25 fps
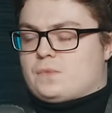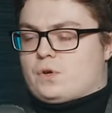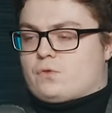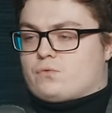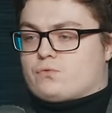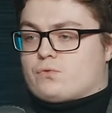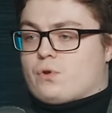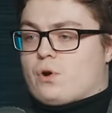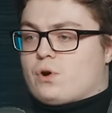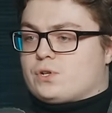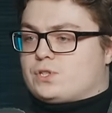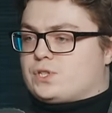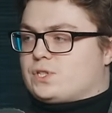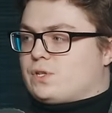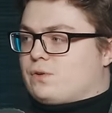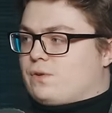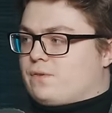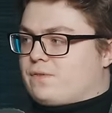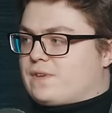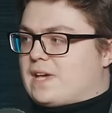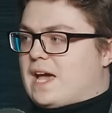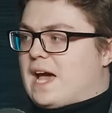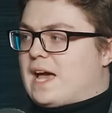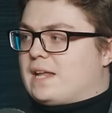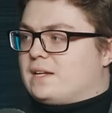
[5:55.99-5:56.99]
roster
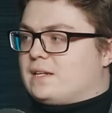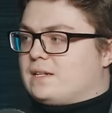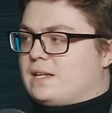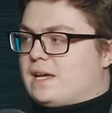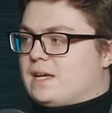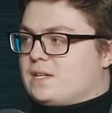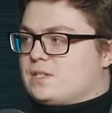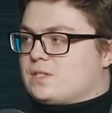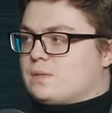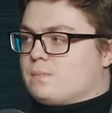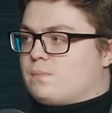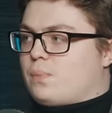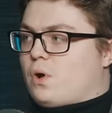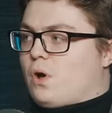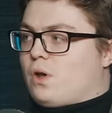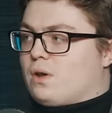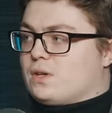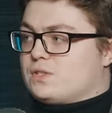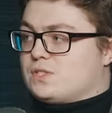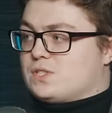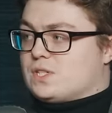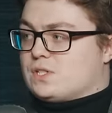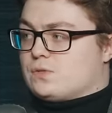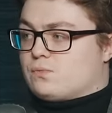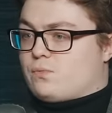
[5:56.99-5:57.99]
of candidates and
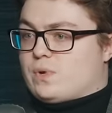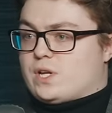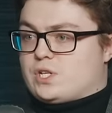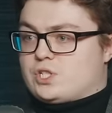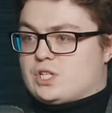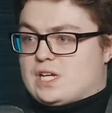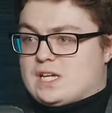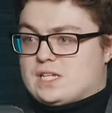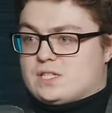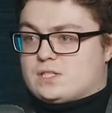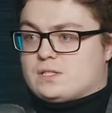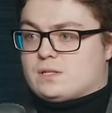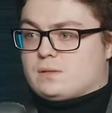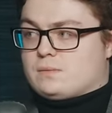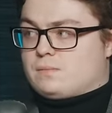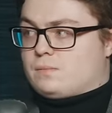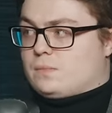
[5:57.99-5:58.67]
policies, which is,